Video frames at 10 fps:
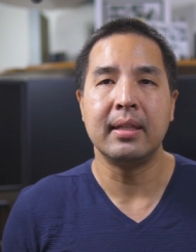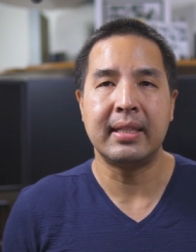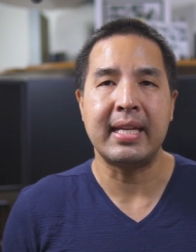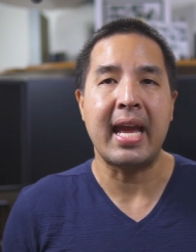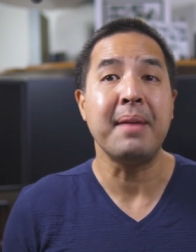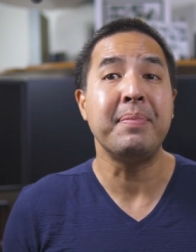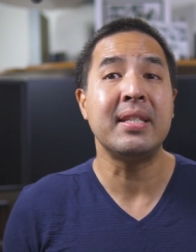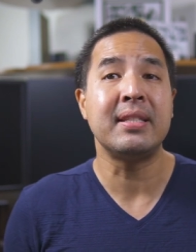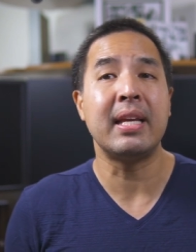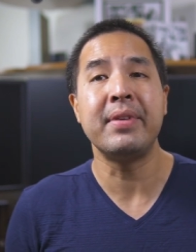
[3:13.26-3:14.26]
The app is
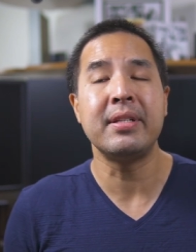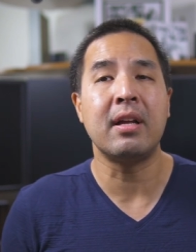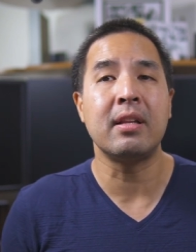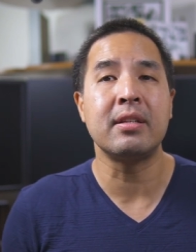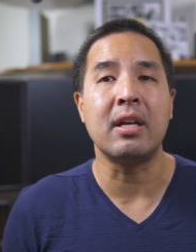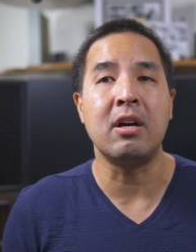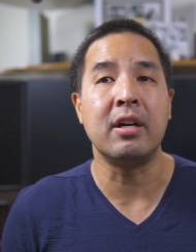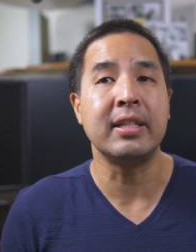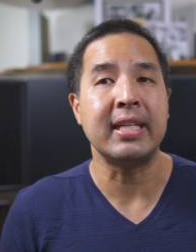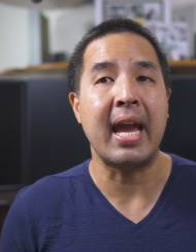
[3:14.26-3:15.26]
$7
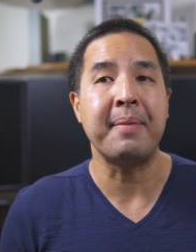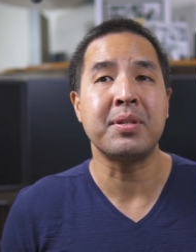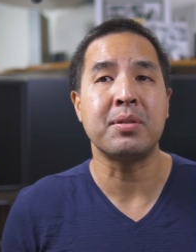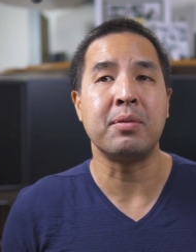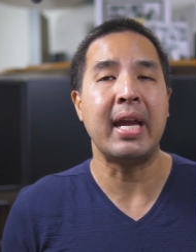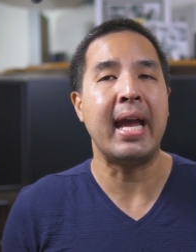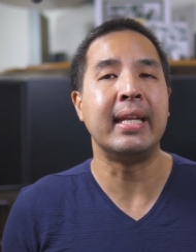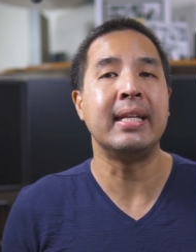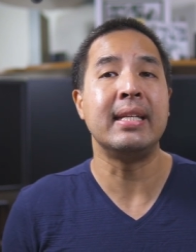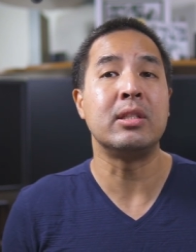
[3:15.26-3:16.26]
on the App Store
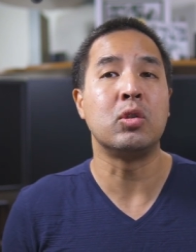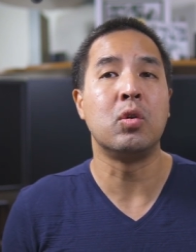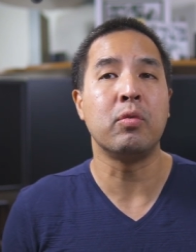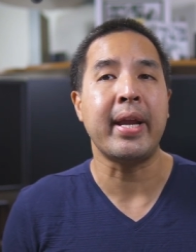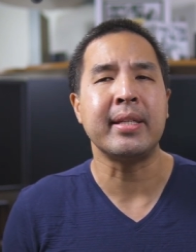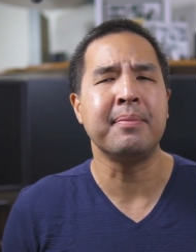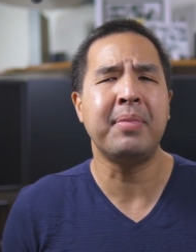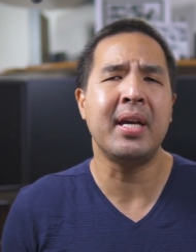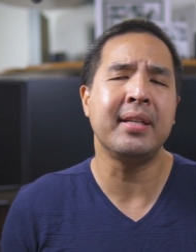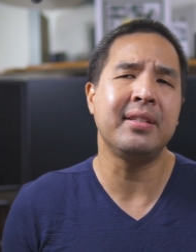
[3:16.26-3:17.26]
and it is great,
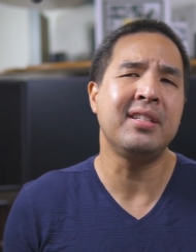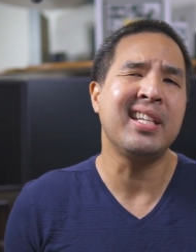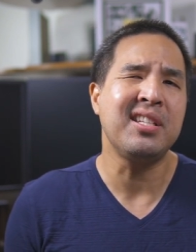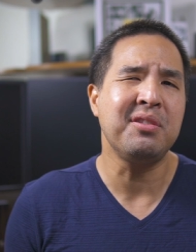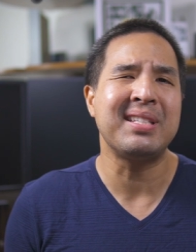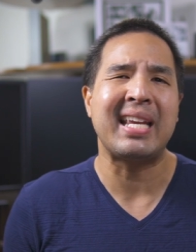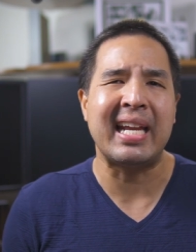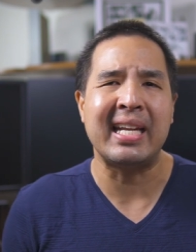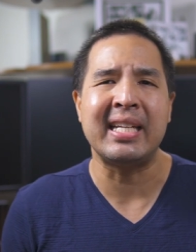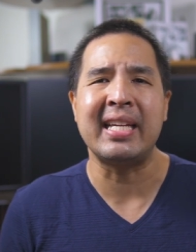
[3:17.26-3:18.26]
but you can use
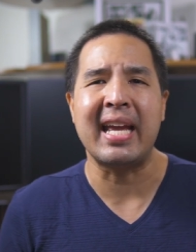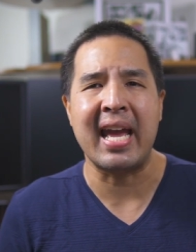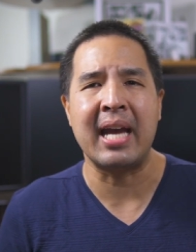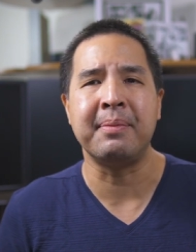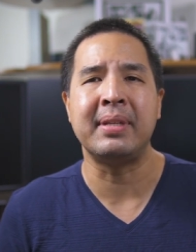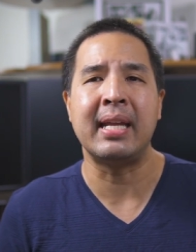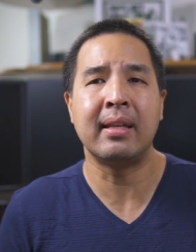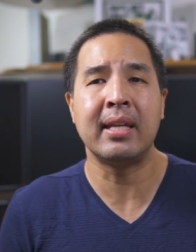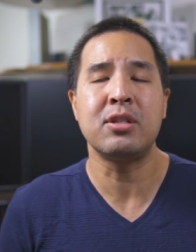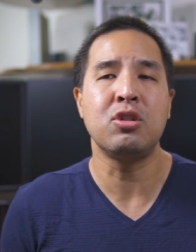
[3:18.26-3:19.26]
any app that
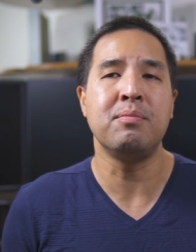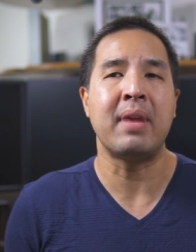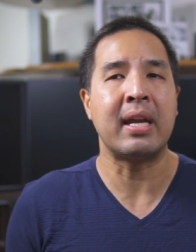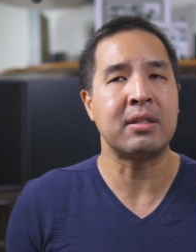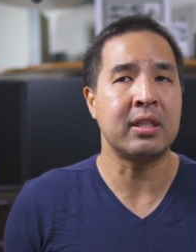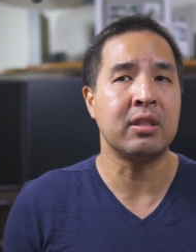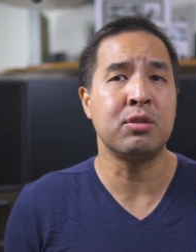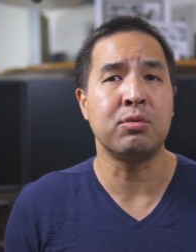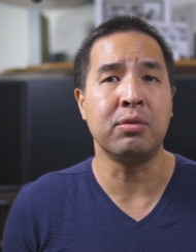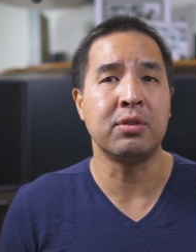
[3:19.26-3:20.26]
lets you manually
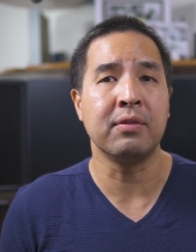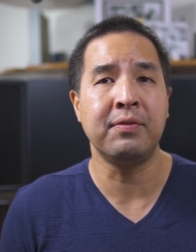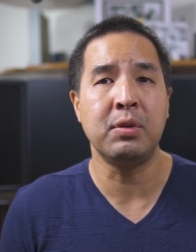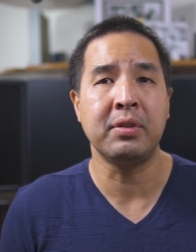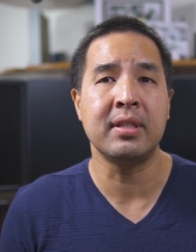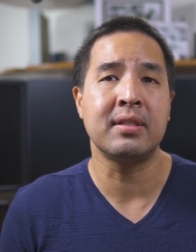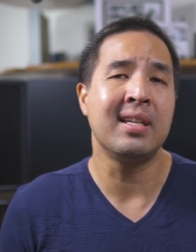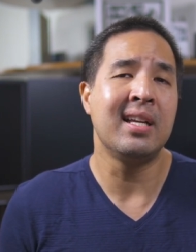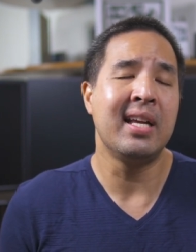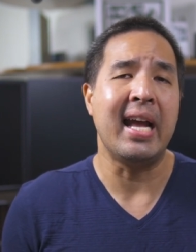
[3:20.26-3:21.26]
control your focus,
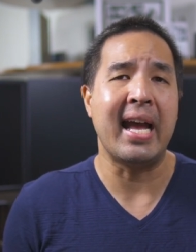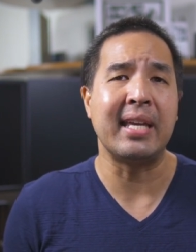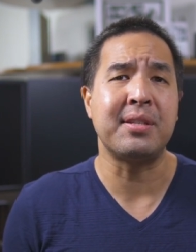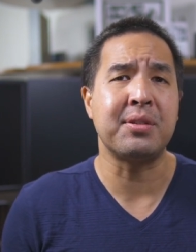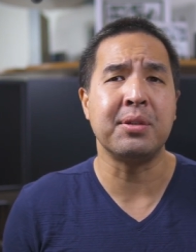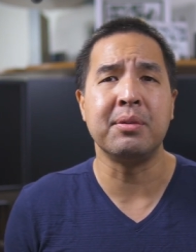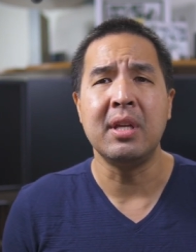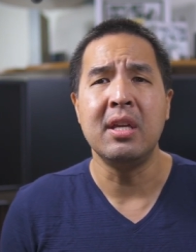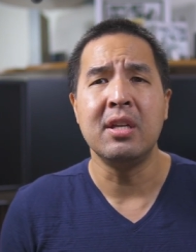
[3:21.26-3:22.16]
ISO,